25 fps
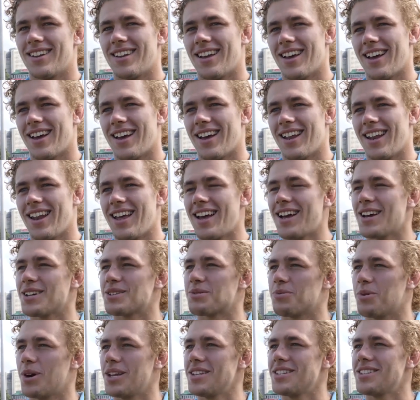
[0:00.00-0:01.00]
uh,
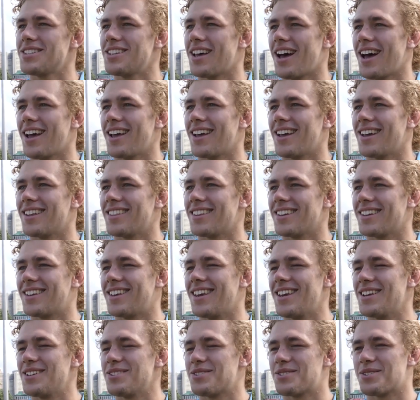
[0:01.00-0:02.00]
last Wednesday at the
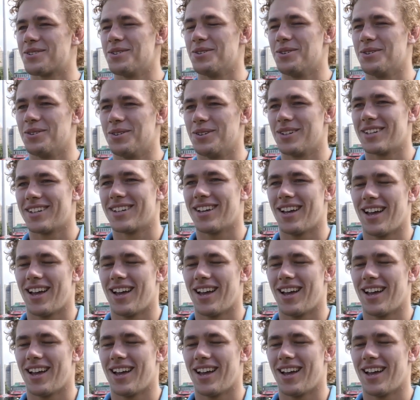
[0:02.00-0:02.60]
King's School.